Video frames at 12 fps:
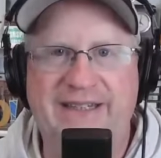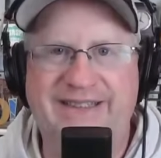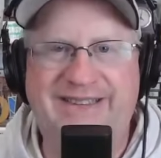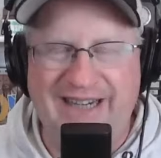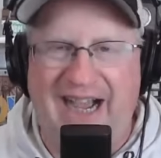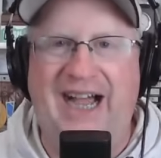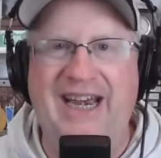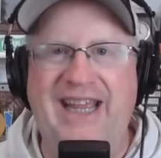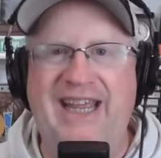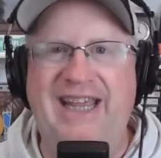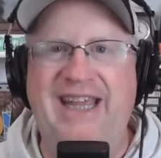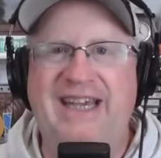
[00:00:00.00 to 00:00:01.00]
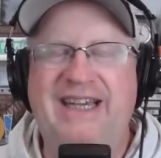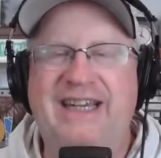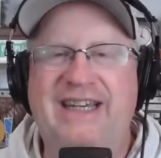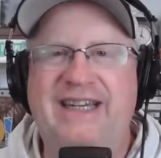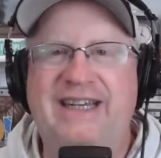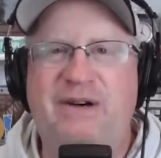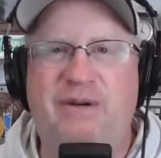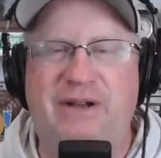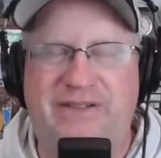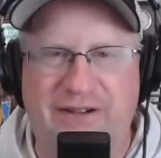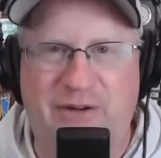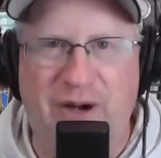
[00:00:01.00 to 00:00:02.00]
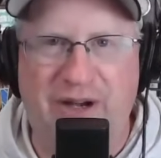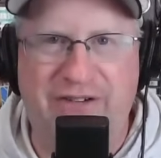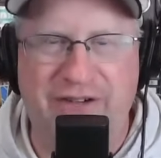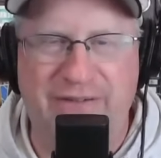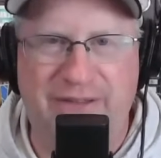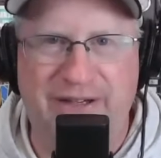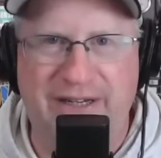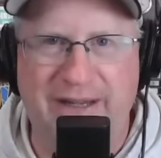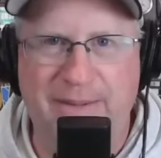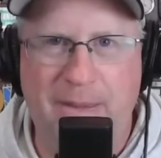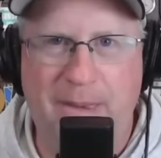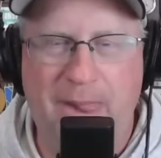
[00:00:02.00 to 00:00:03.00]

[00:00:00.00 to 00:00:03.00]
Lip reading: Johnny, what's the question of the day?